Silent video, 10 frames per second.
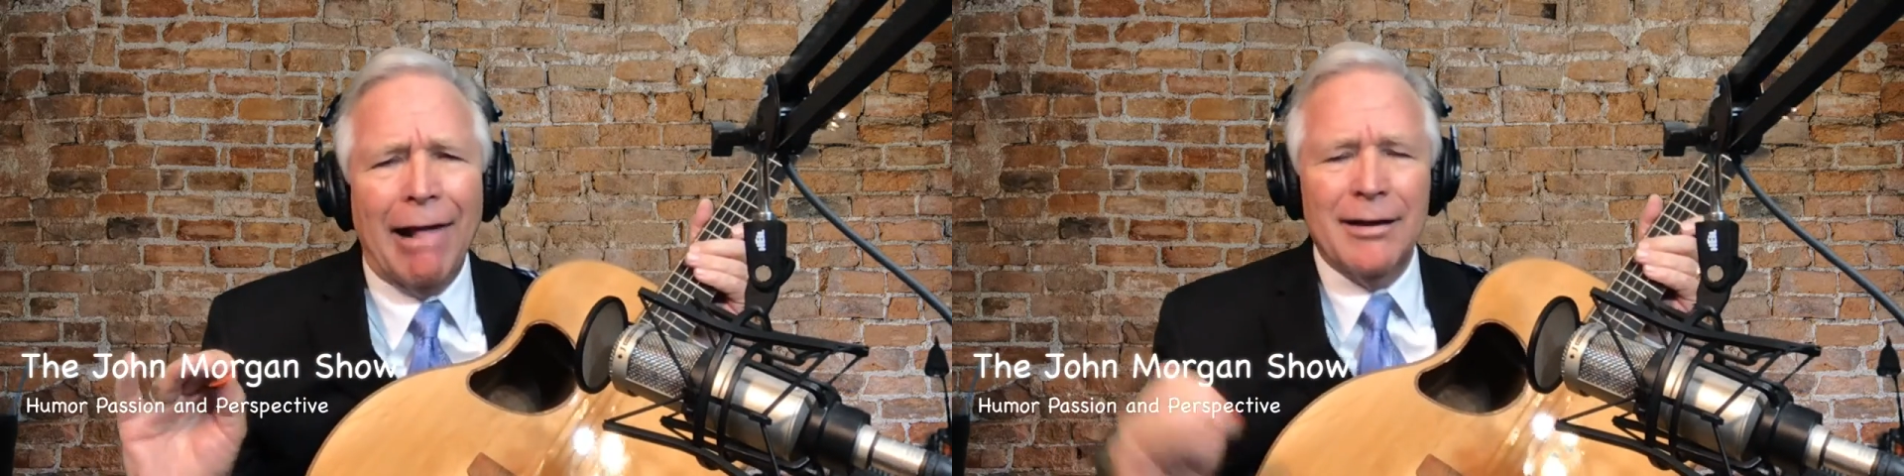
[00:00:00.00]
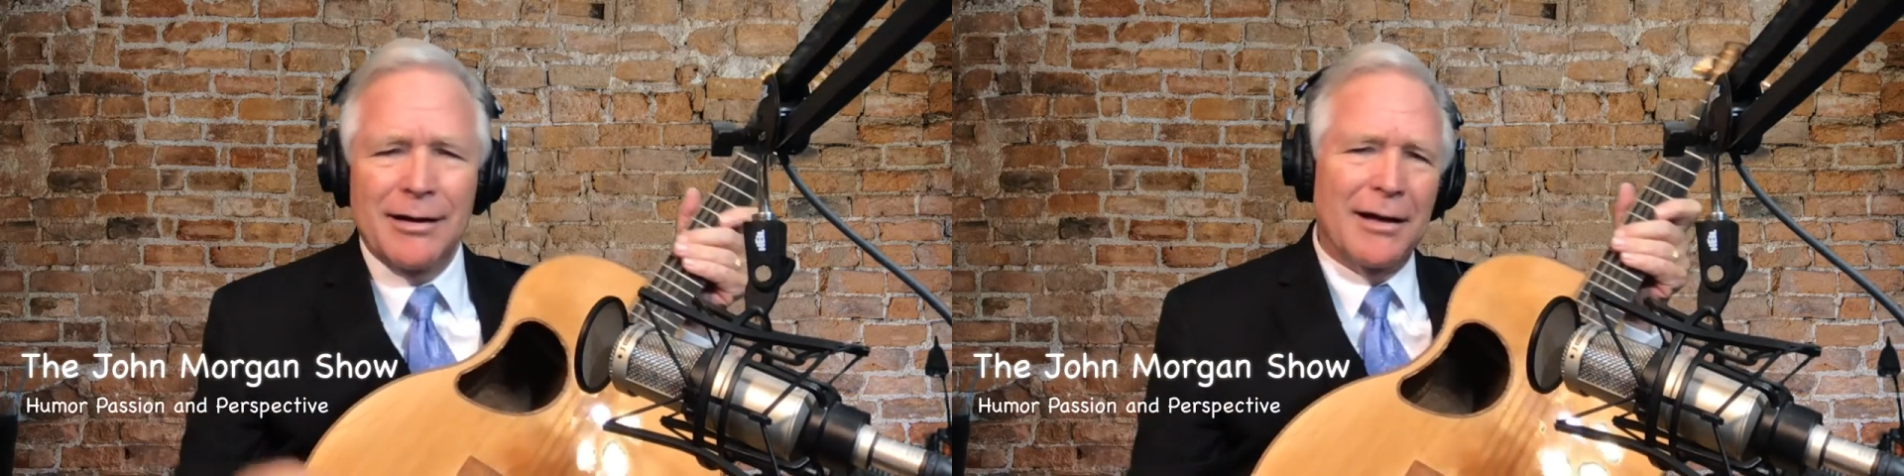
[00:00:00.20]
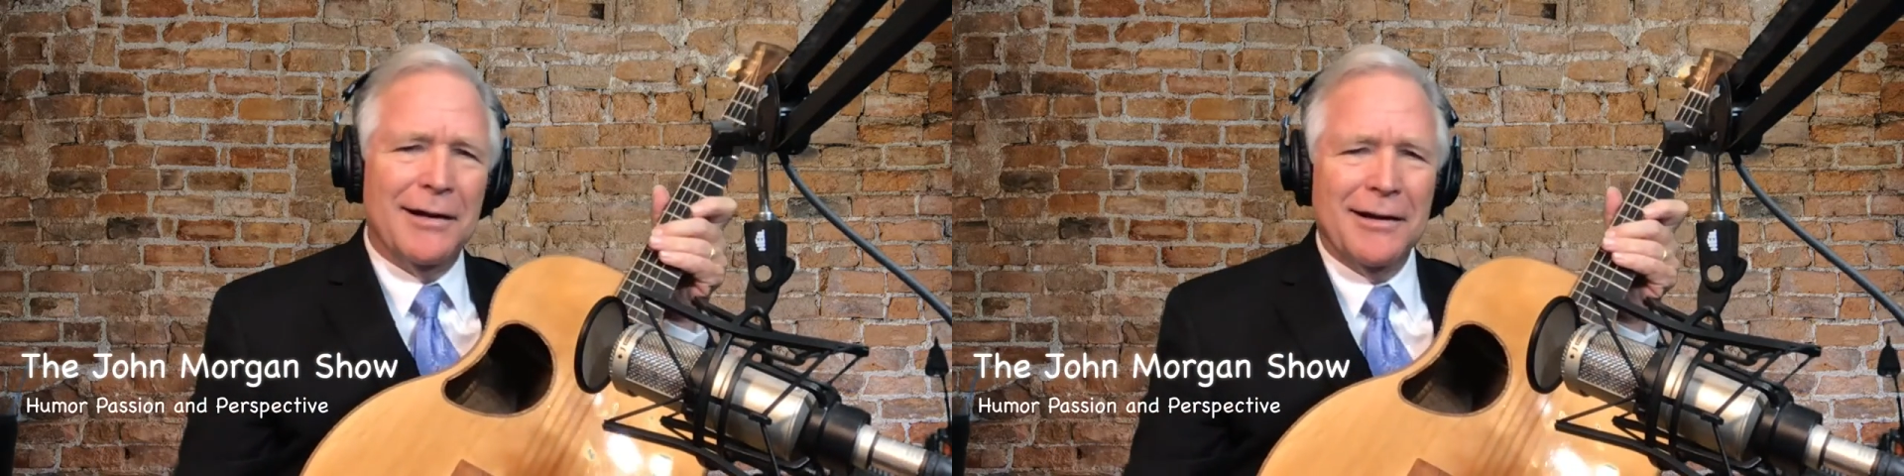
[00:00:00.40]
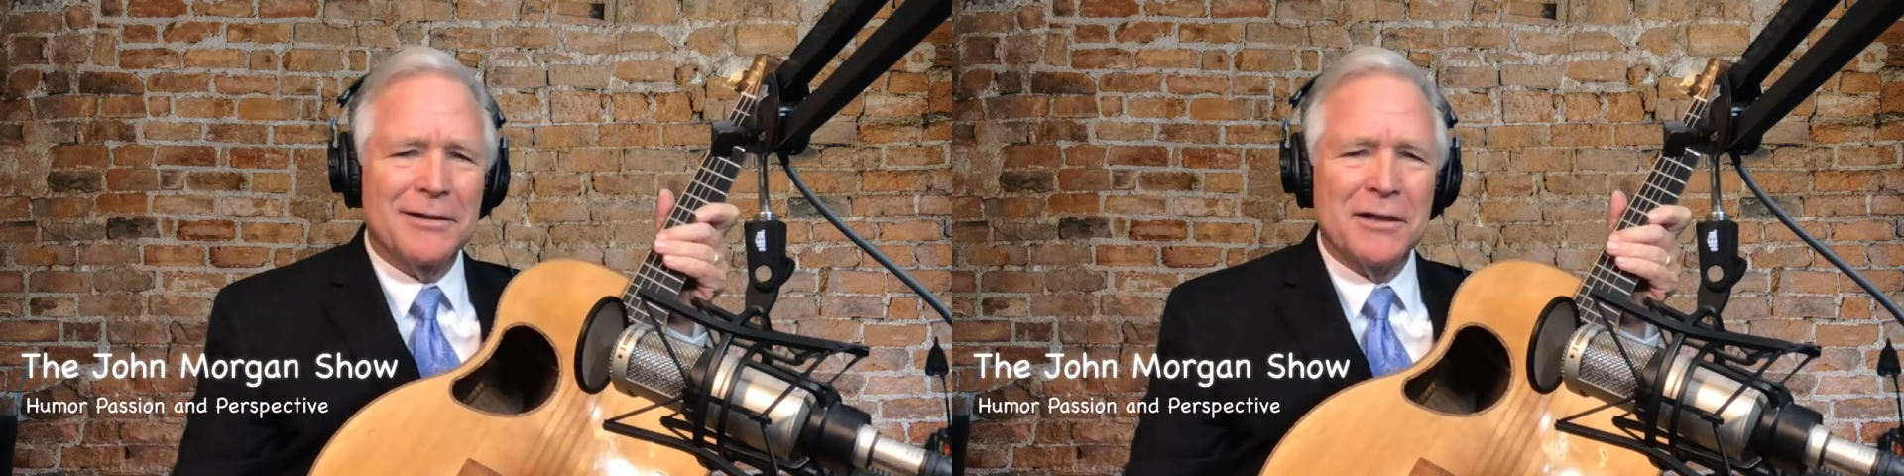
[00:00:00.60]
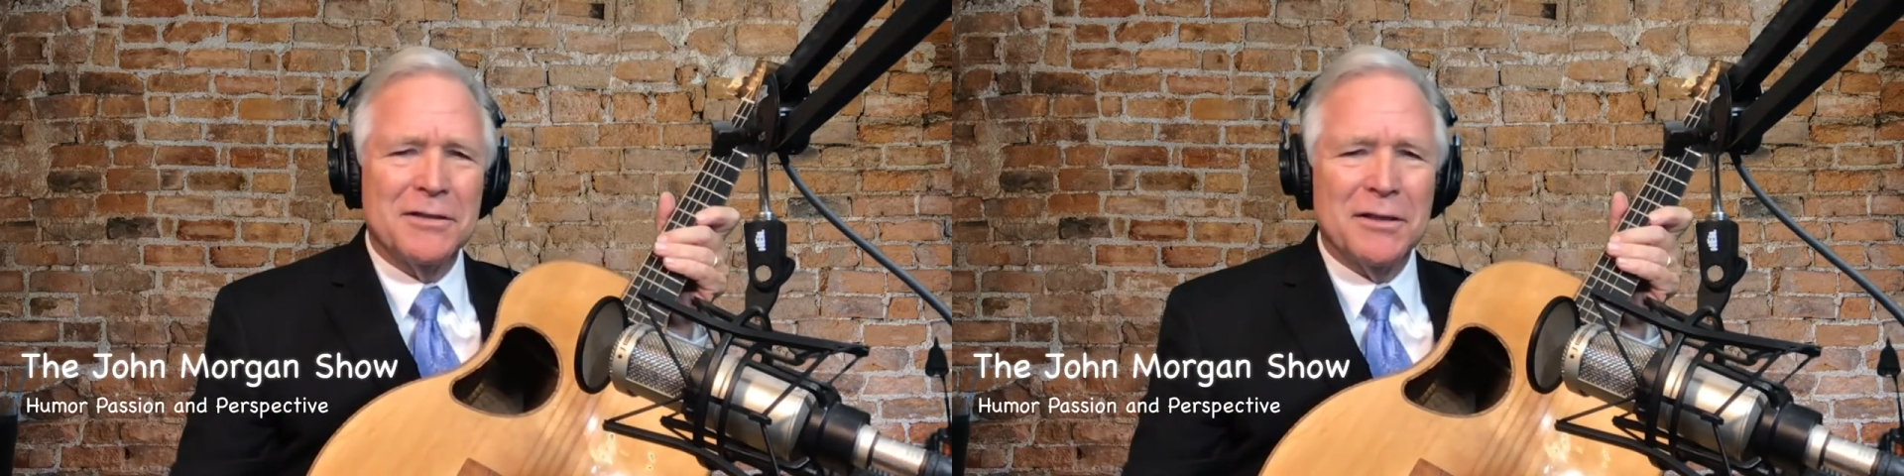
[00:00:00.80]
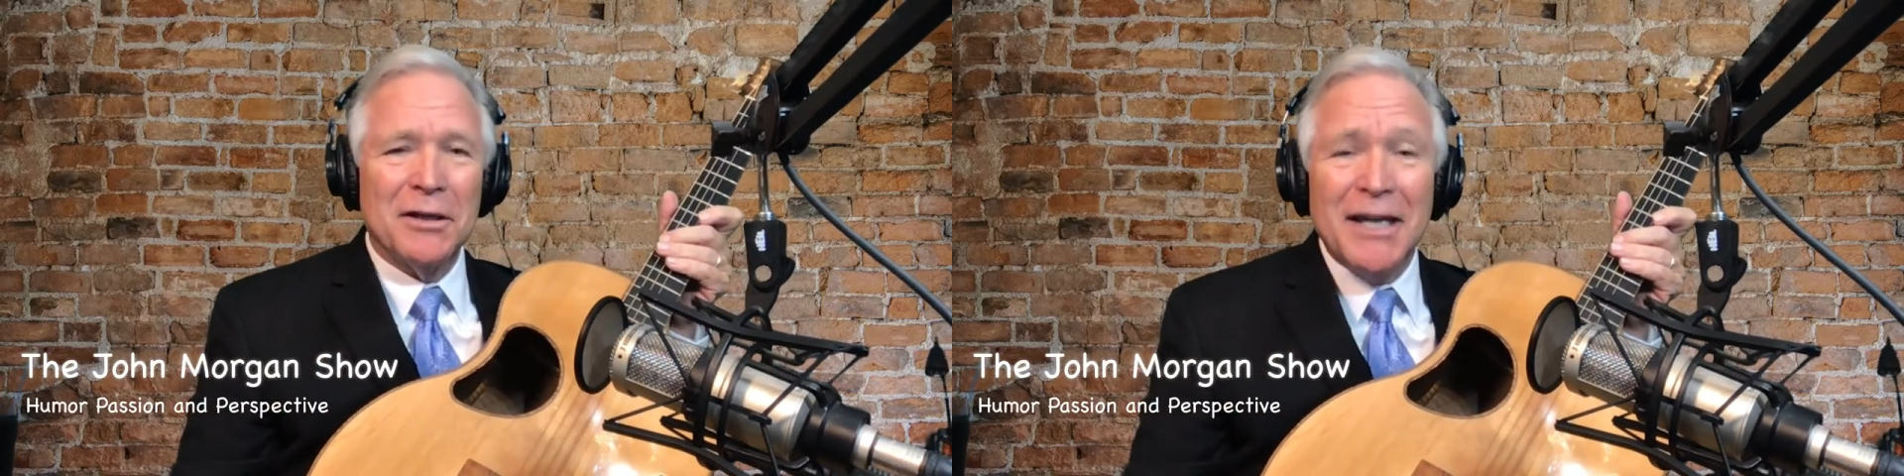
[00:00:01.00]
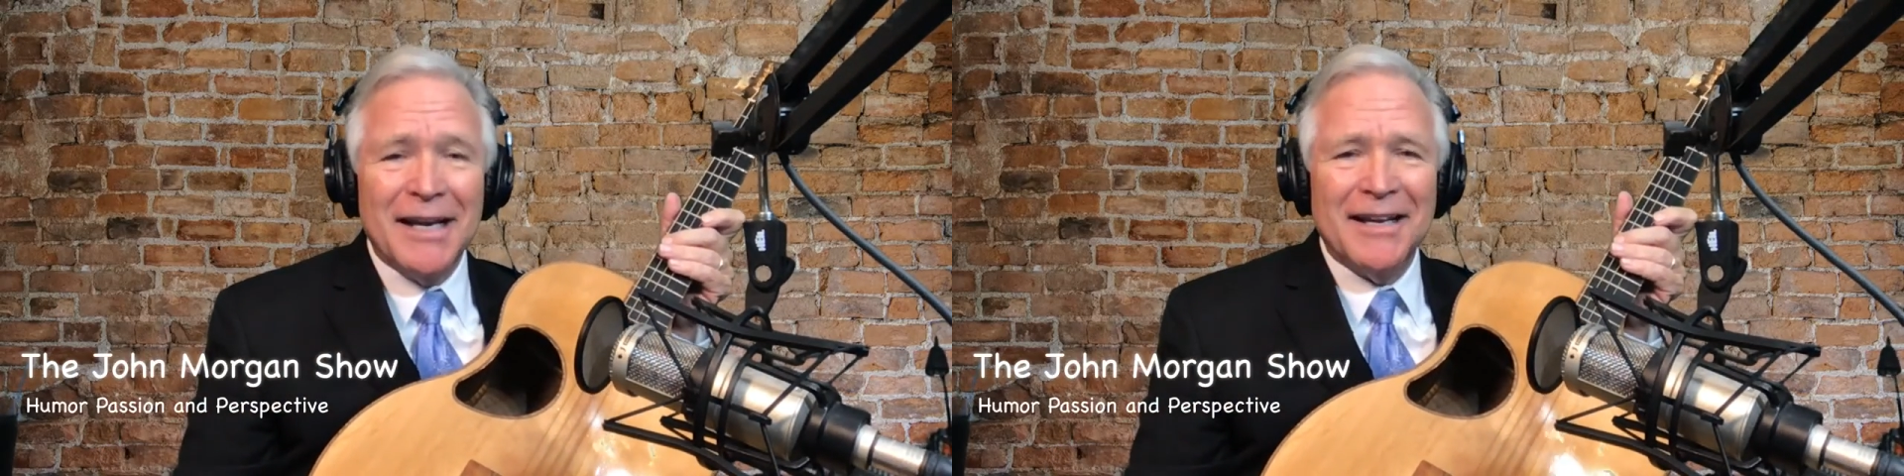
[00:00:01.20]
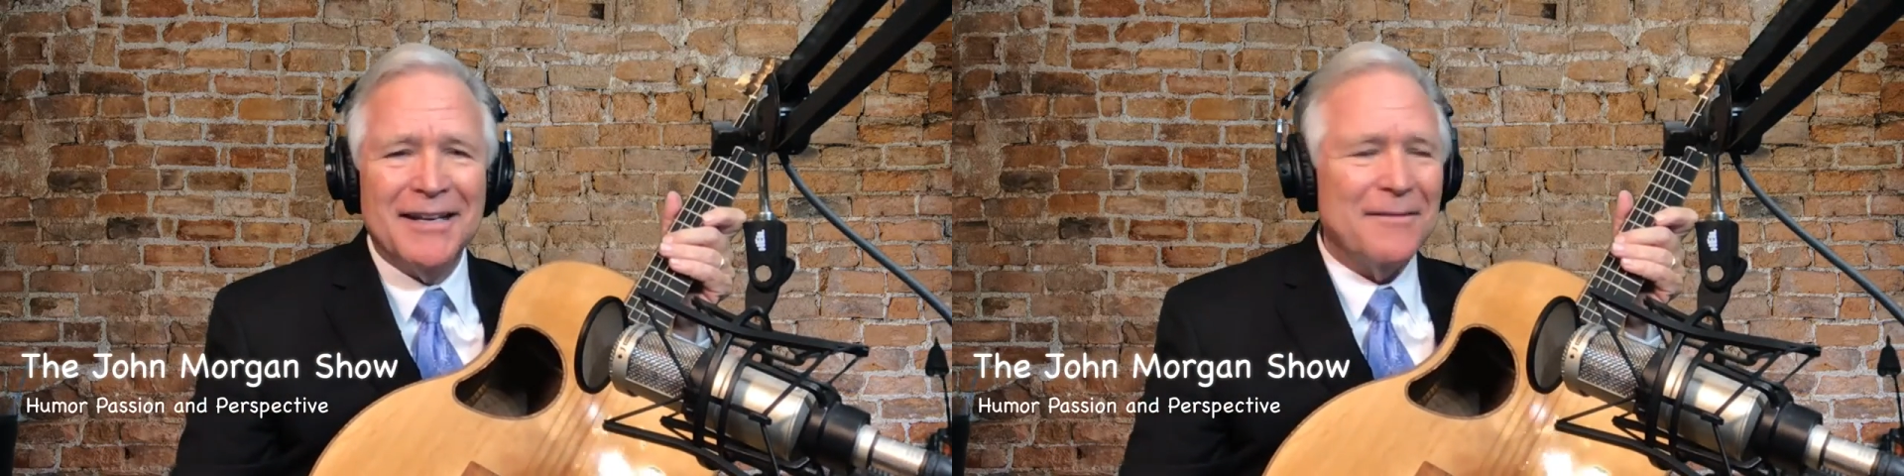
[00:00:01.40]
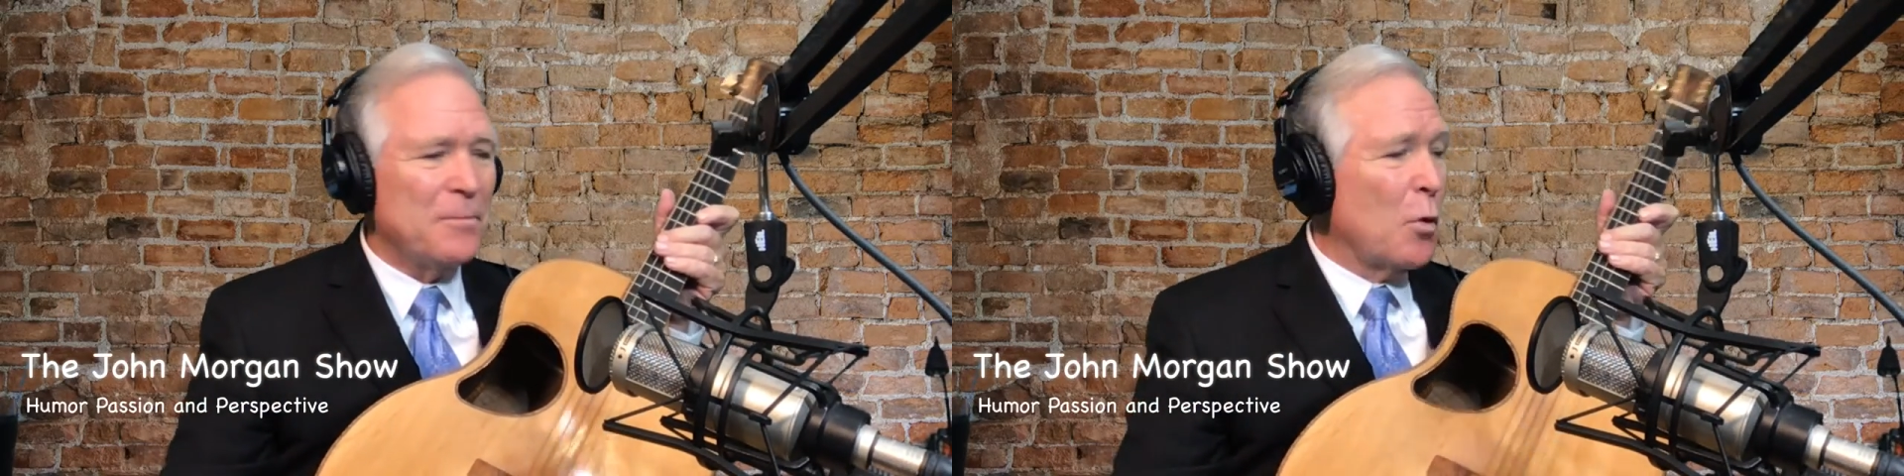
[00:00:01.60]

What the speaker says: and I'll just delete it,